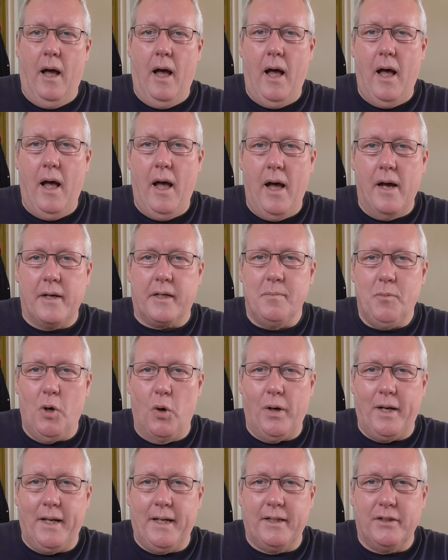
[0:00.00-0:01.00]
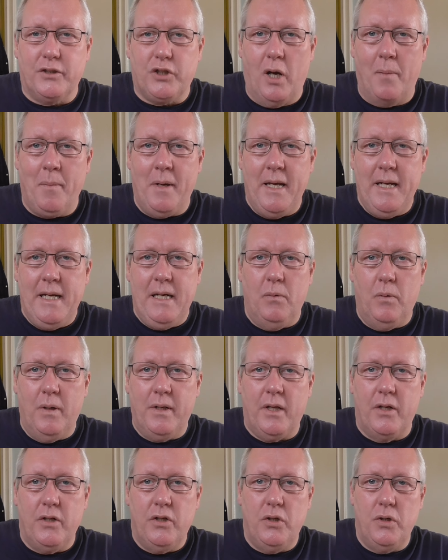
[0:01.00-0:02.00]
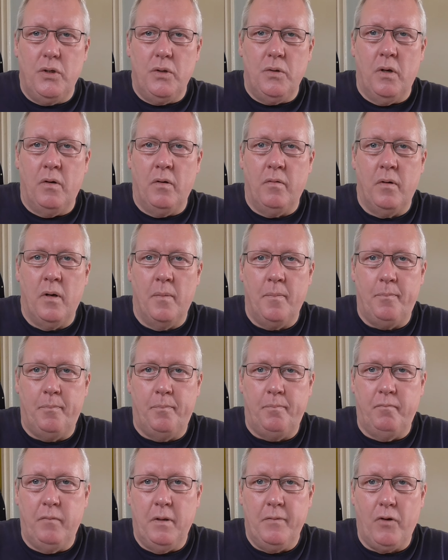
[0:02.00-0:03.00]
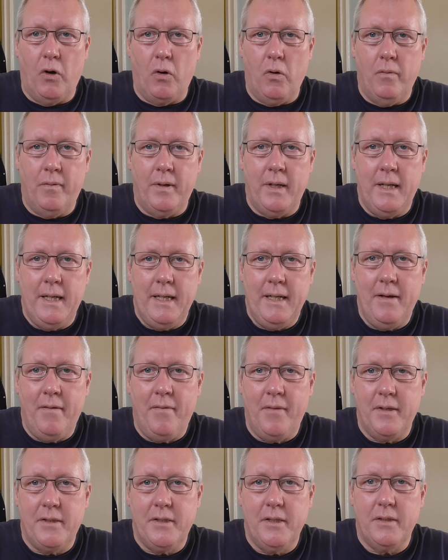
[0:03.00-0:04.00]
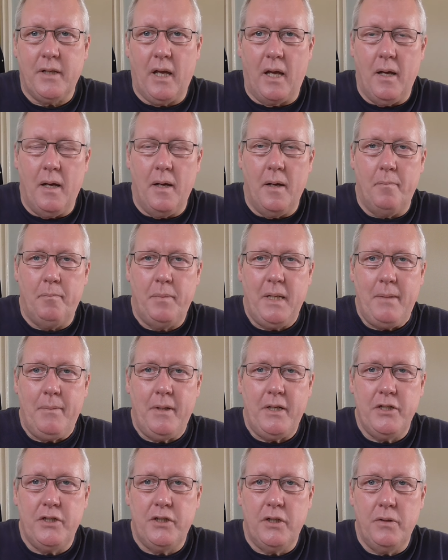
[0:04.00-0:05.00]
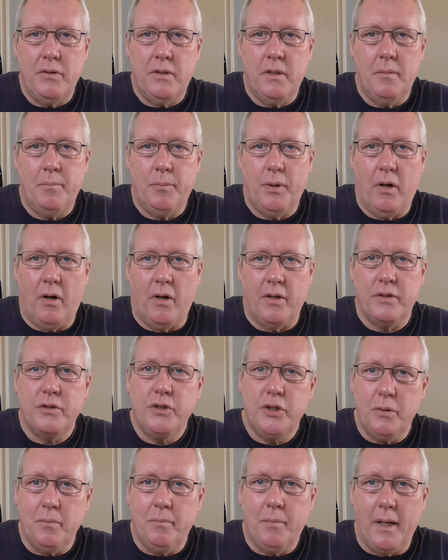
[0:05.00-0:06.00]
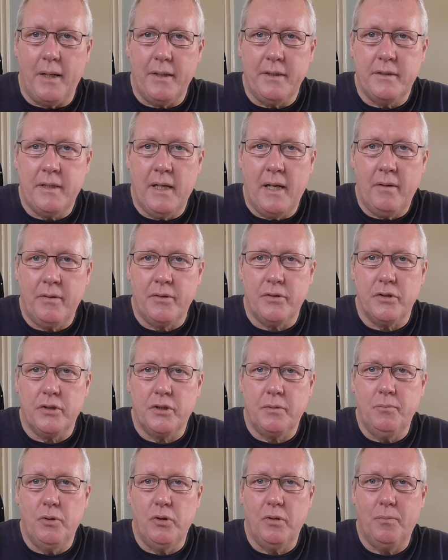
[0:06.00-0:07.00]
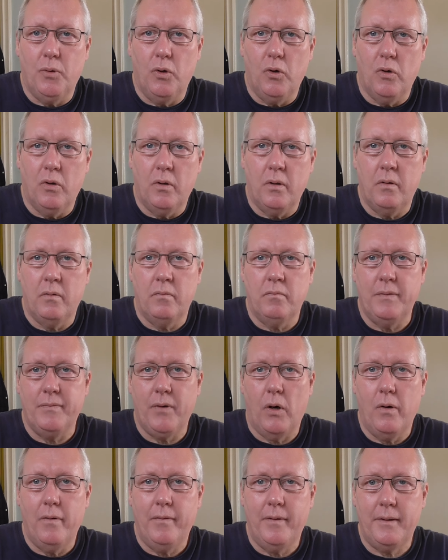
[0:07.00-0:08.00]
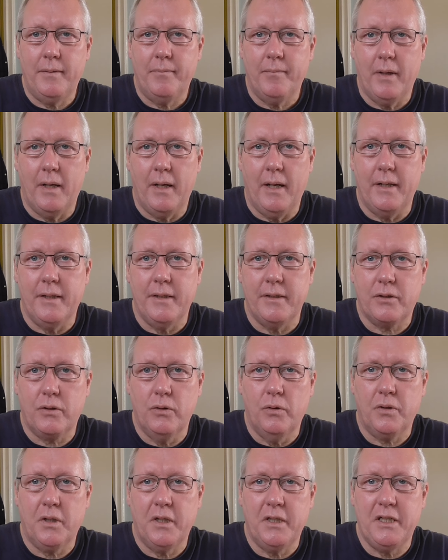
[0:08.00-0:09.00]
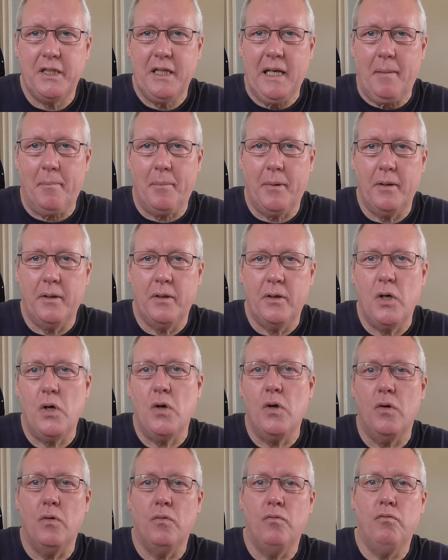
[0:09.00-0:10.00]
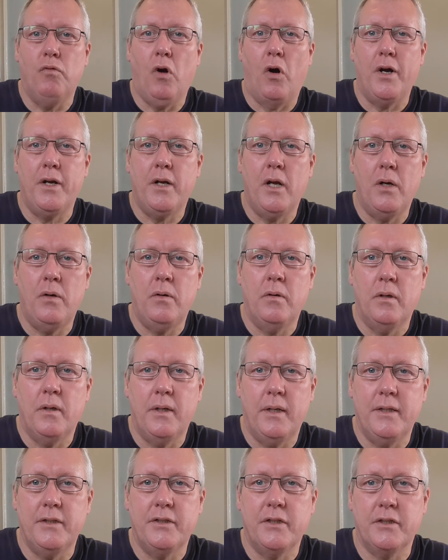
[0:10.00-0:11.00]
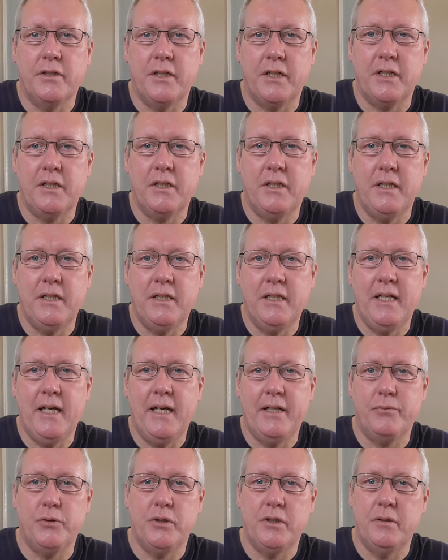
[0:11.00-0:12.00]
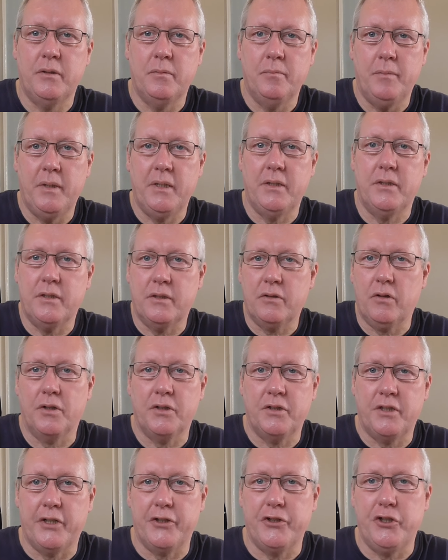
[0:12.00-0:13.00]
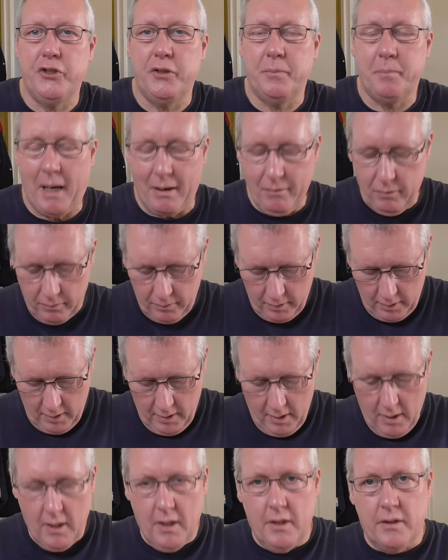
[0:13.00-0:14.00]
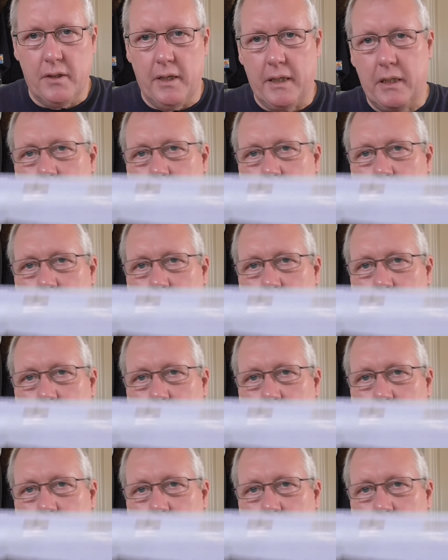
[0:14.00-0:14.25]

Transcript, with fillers: Uh, good morning, so I'm here with a new revolver here. This is a BB shooter, but I shoot pellets down. It's a smoothbore revolver, and it's called the Chiappa Rhino. It's a 60DS, which means it's got a 6 inch barrel. So